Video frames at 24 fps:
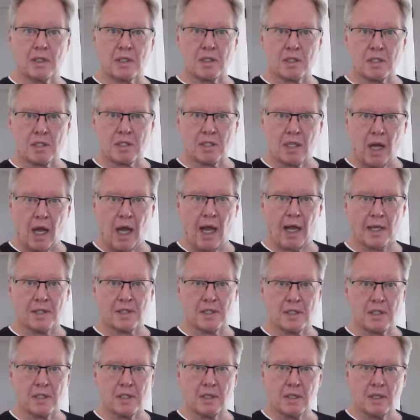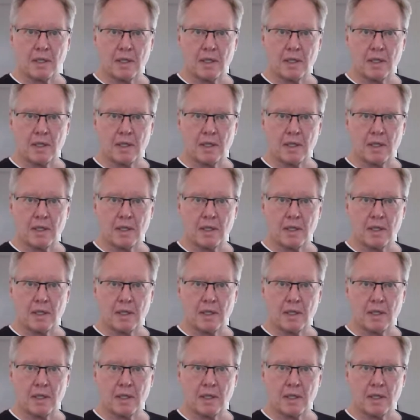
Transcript: sauce